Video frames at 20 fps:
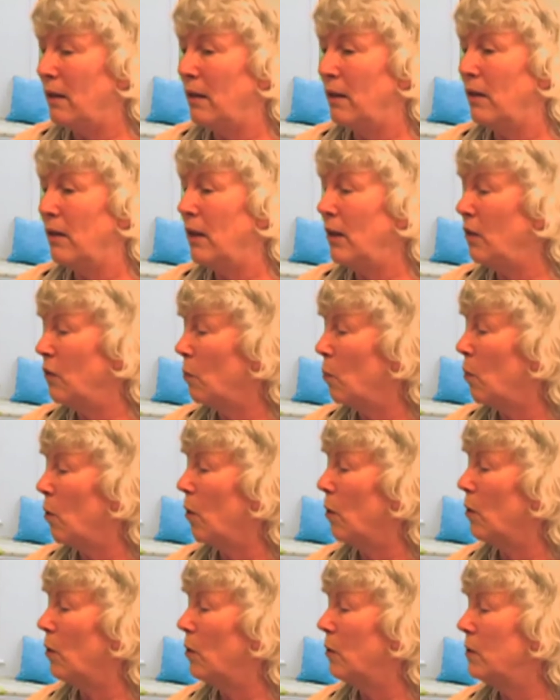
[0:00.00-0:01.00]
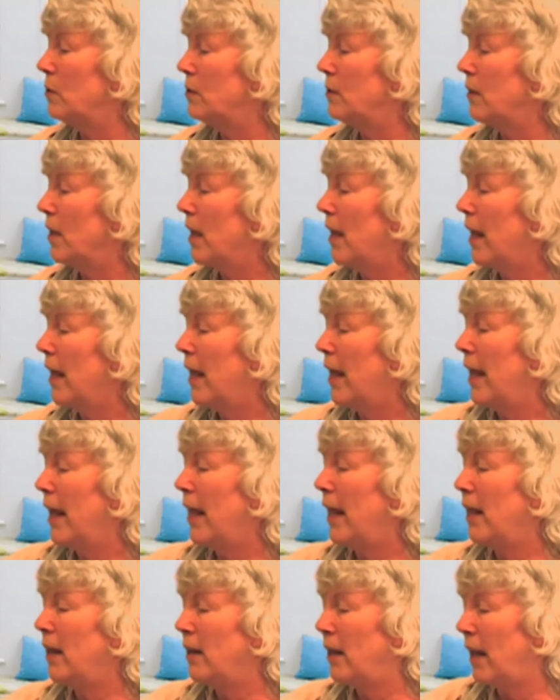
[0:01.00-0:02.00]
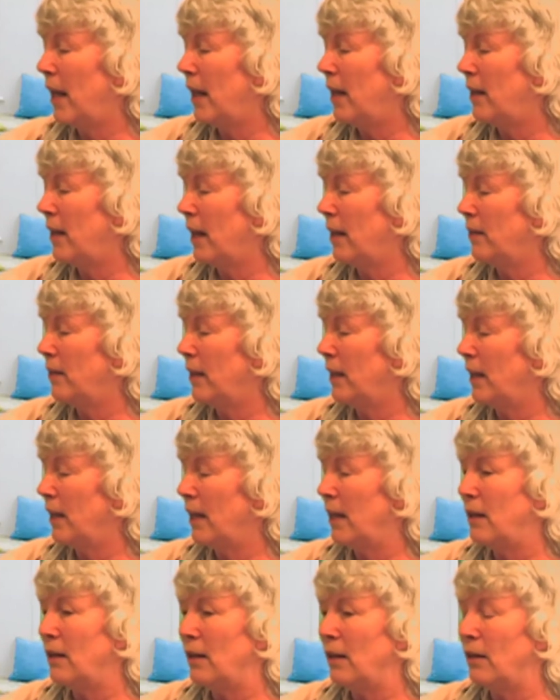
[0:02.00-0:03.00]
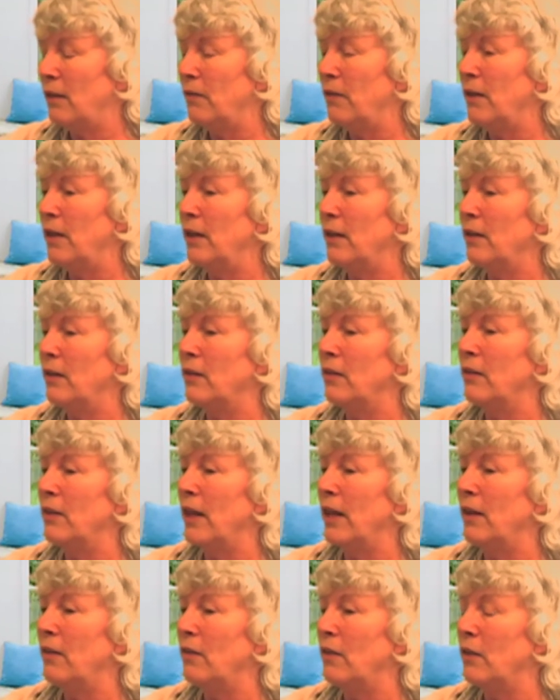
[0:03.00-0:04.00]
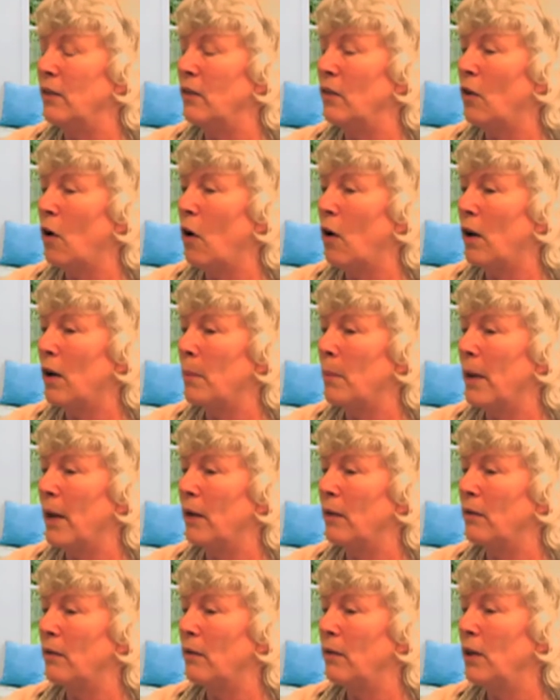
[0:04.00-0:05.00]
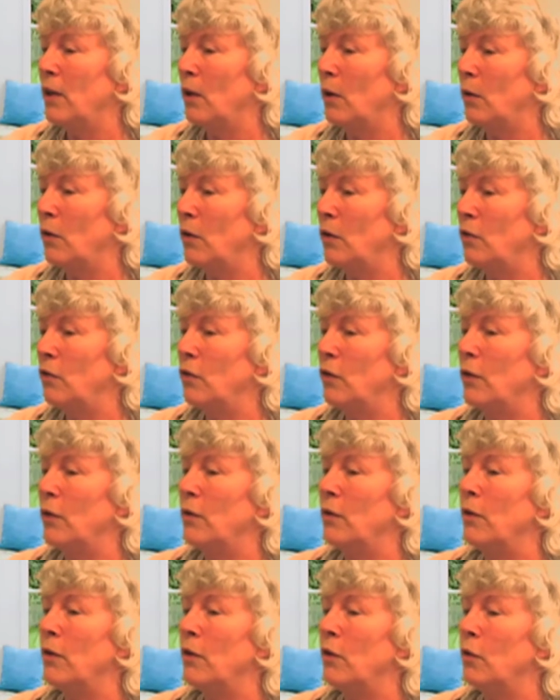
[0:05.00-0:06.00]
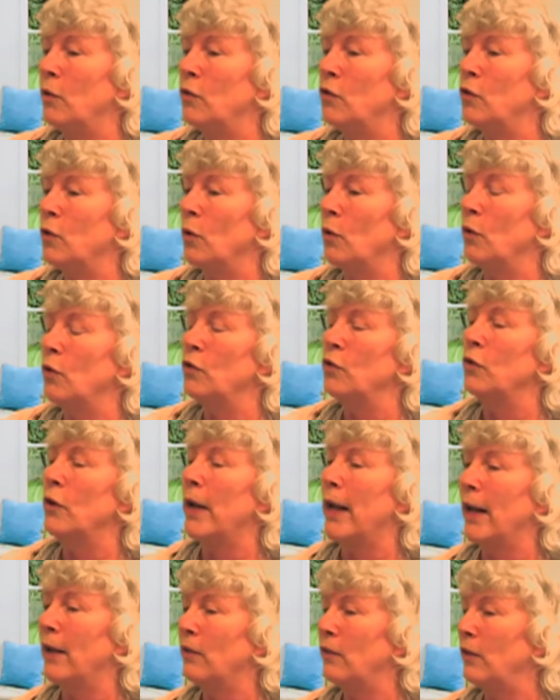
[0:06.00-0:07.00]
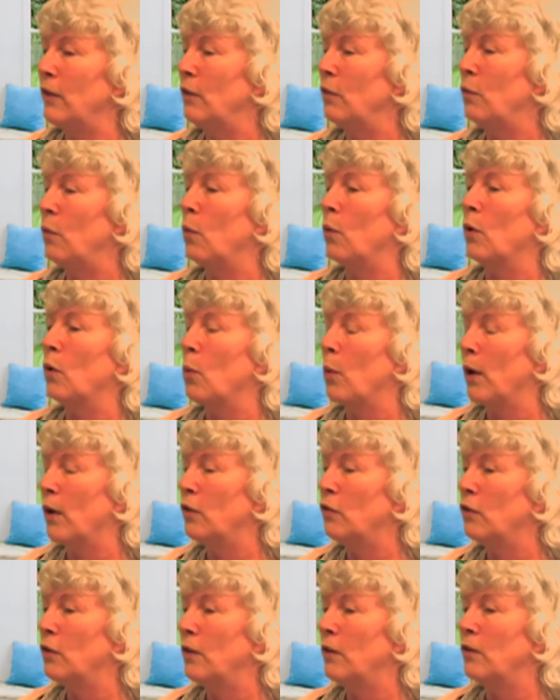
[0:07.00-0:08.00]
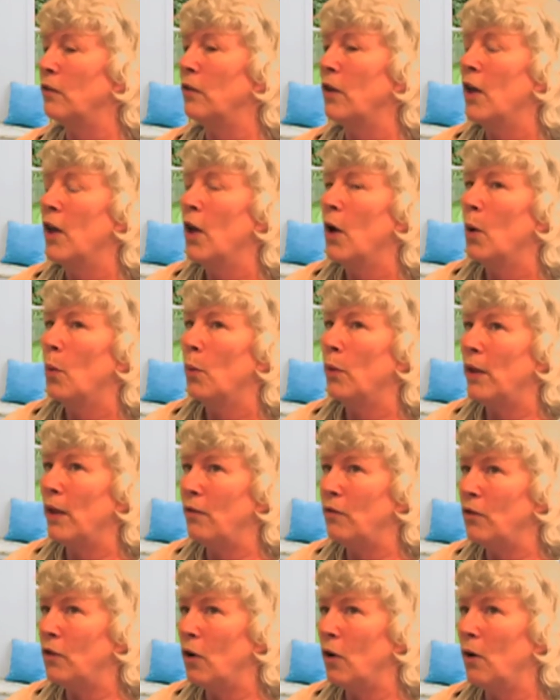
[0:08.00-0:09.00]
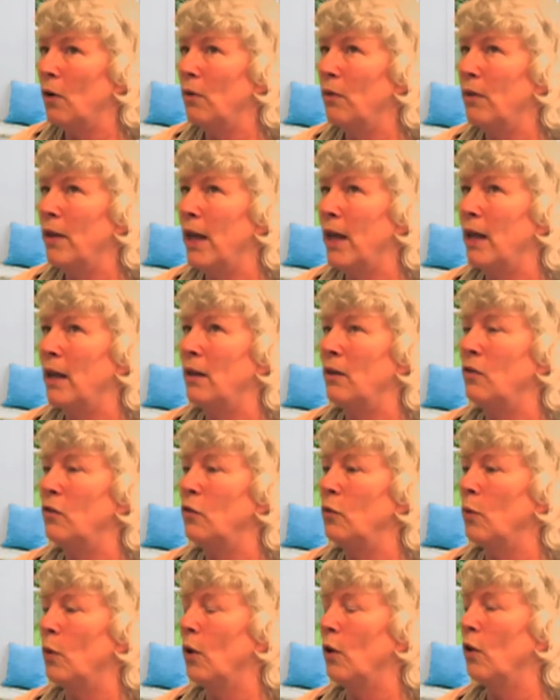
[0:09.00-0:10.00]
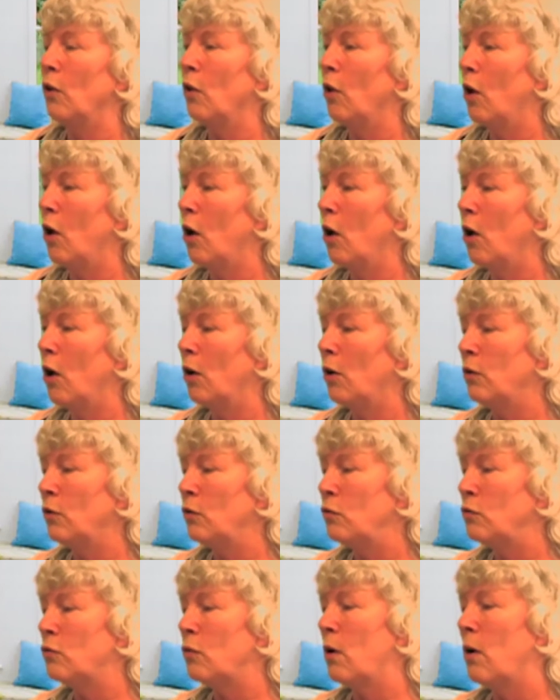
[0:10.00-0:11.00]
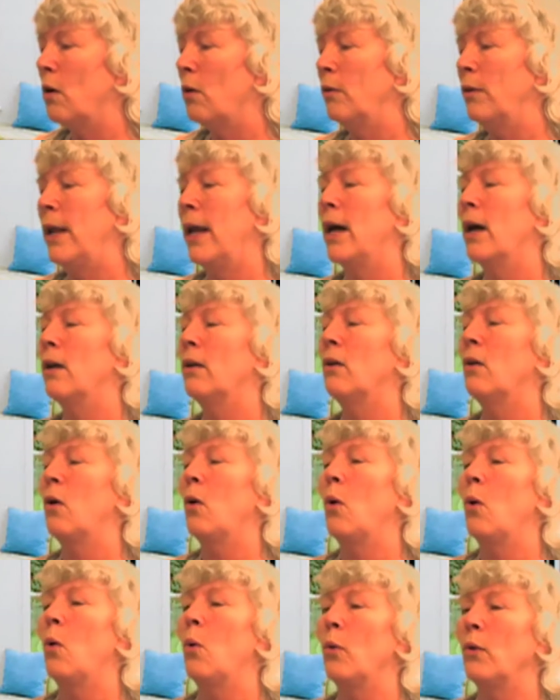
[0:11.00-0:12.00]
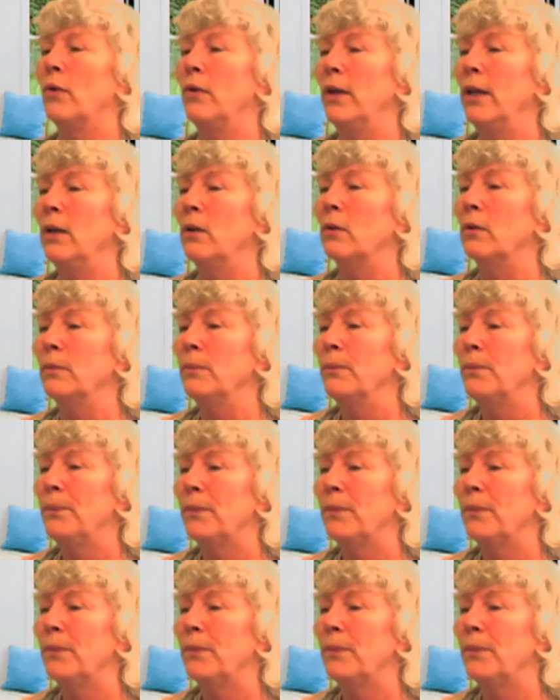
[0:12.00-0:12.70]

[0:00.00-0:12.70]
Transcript: these words, and I think in Leviticus they even talk about, you know, your children should ask these 4 questions. Well, they've turned that into a long, drawn out ordeal,